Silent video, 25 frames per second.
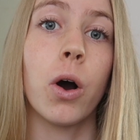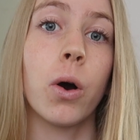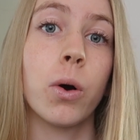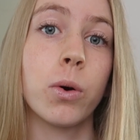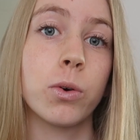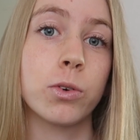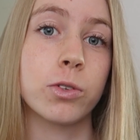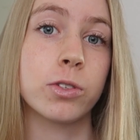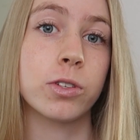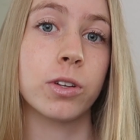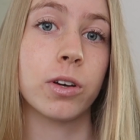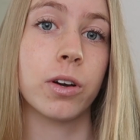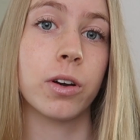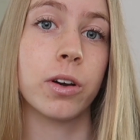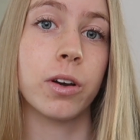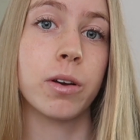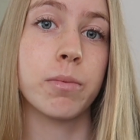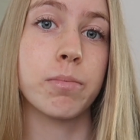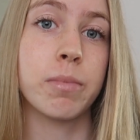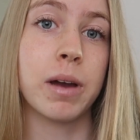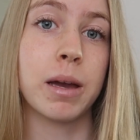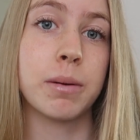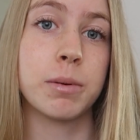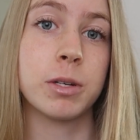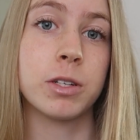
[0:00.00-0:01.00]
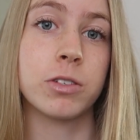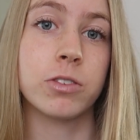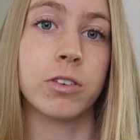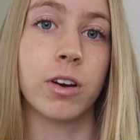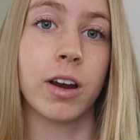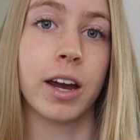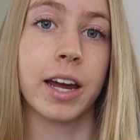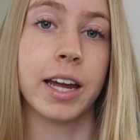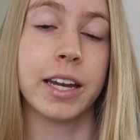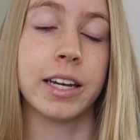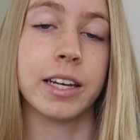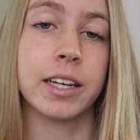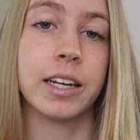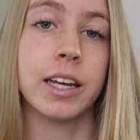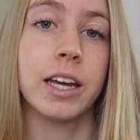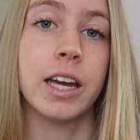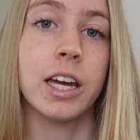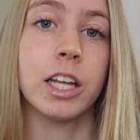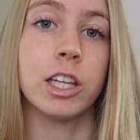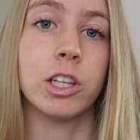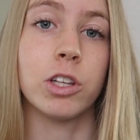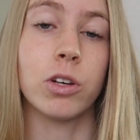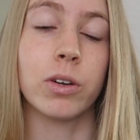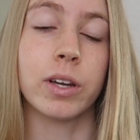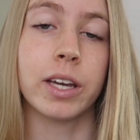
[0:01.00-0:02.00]
Also, maybe try and
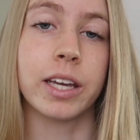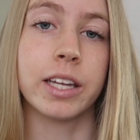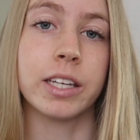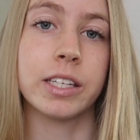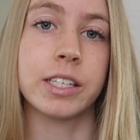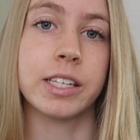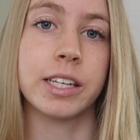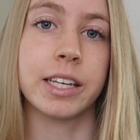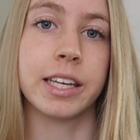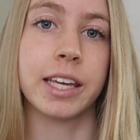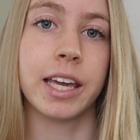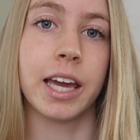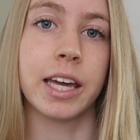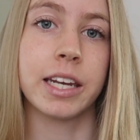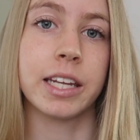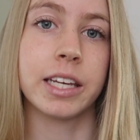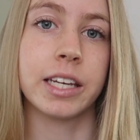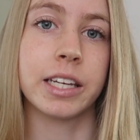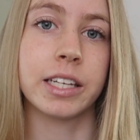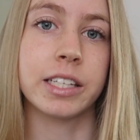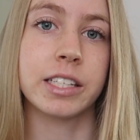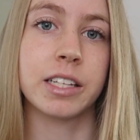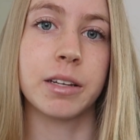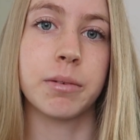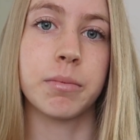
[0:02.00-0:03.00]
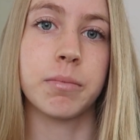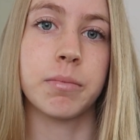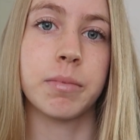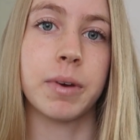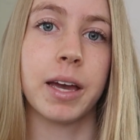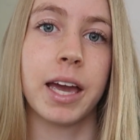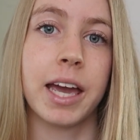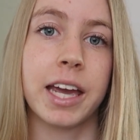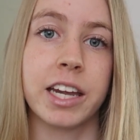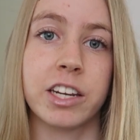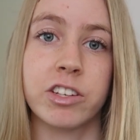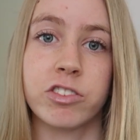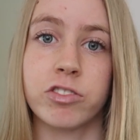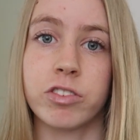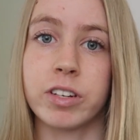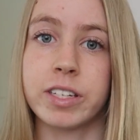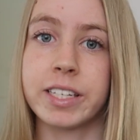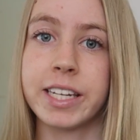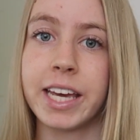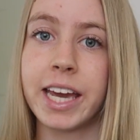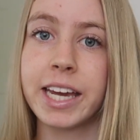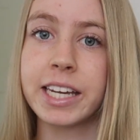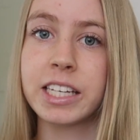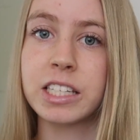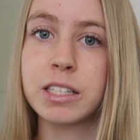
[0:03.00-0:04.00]
look into getting some extra
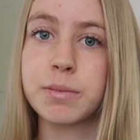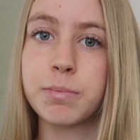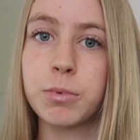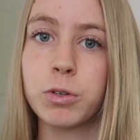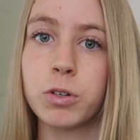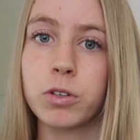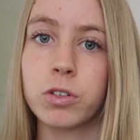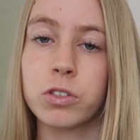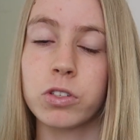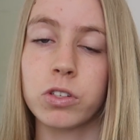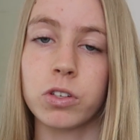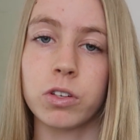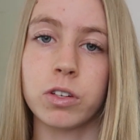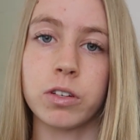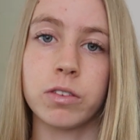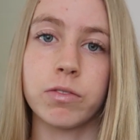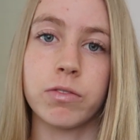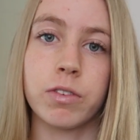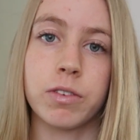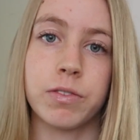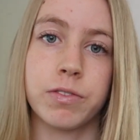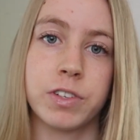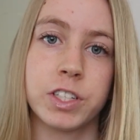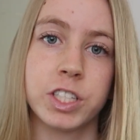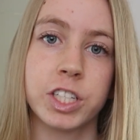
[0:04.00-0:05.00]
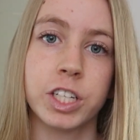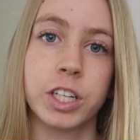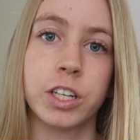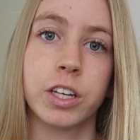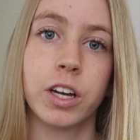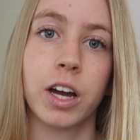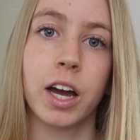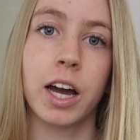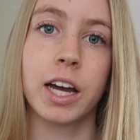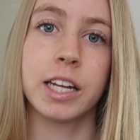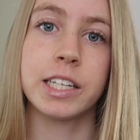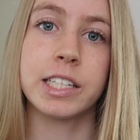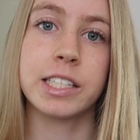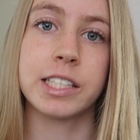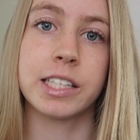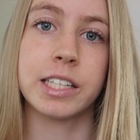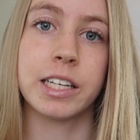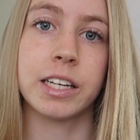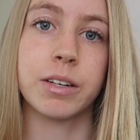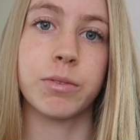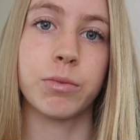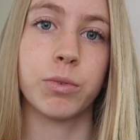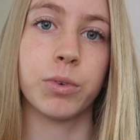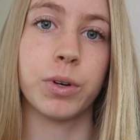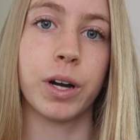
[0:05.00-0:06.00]
textbooks and revision guides
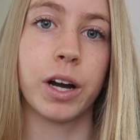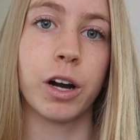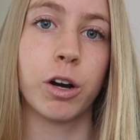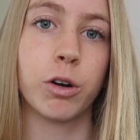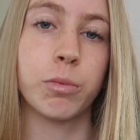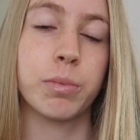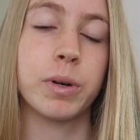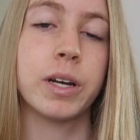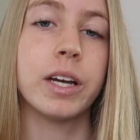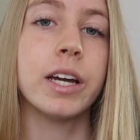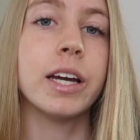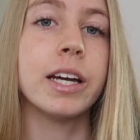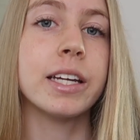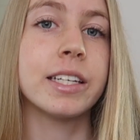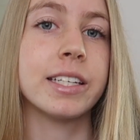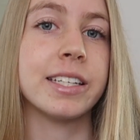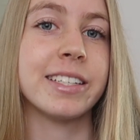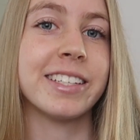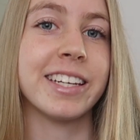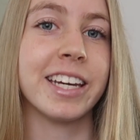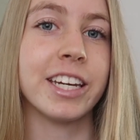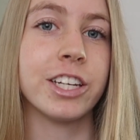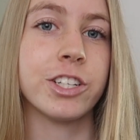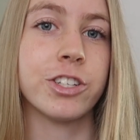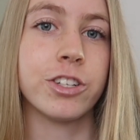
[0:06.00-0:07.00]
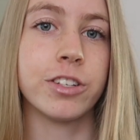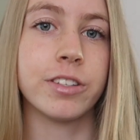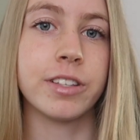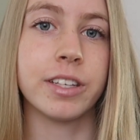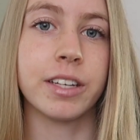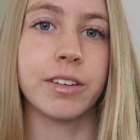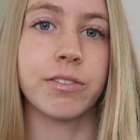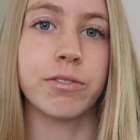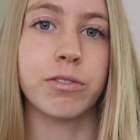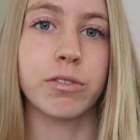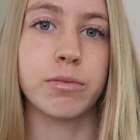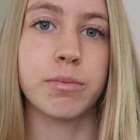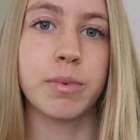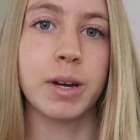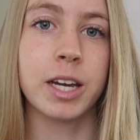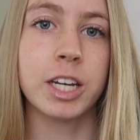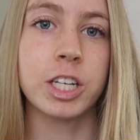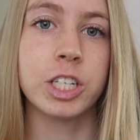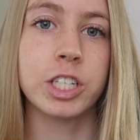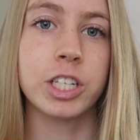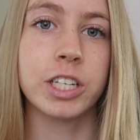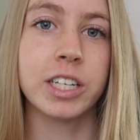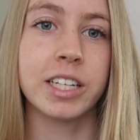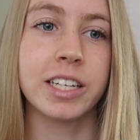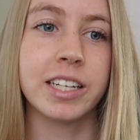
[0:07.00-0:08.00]
that will help to teach you the
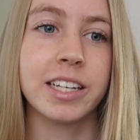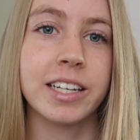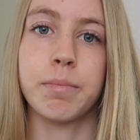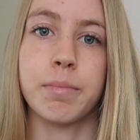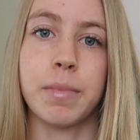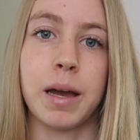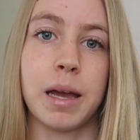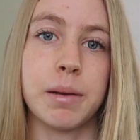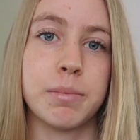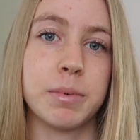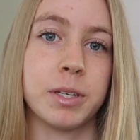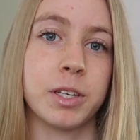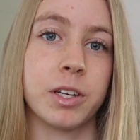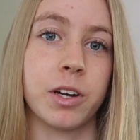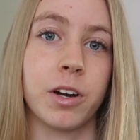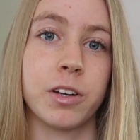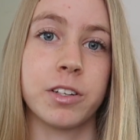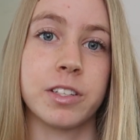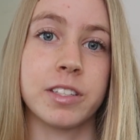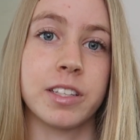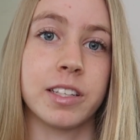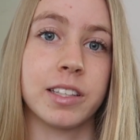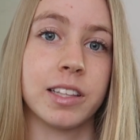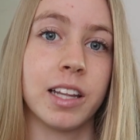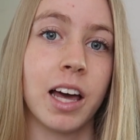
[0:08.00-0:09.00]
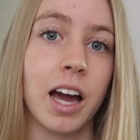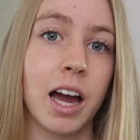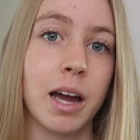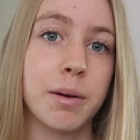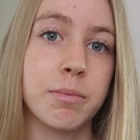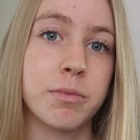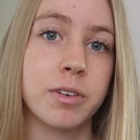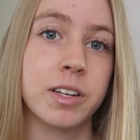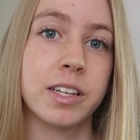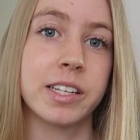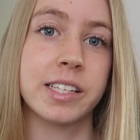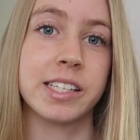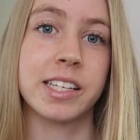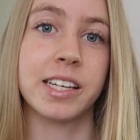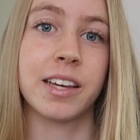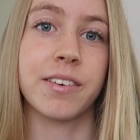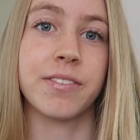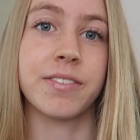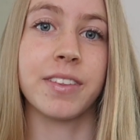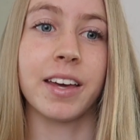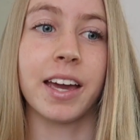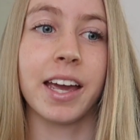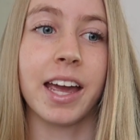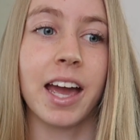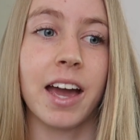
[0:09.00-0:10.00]
information. Maybe go to the library and see
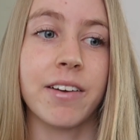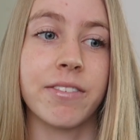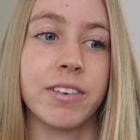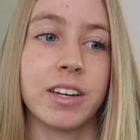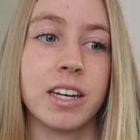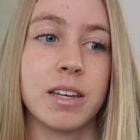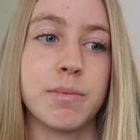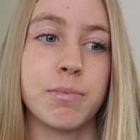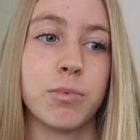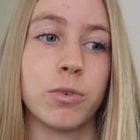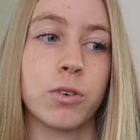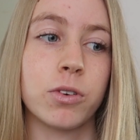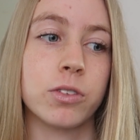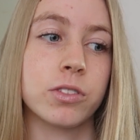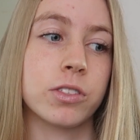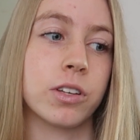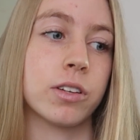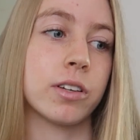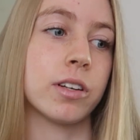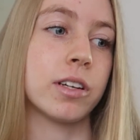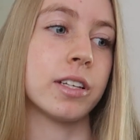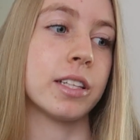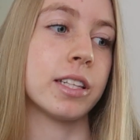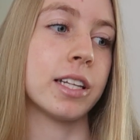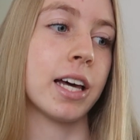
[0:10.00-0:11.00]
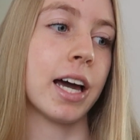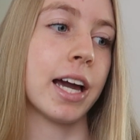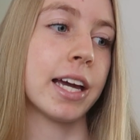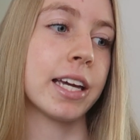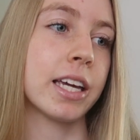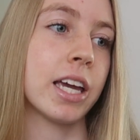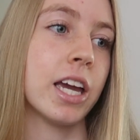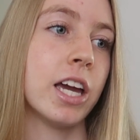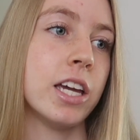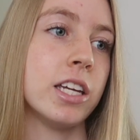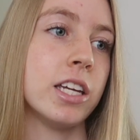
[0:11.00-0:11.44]
if they have any books on it. Like,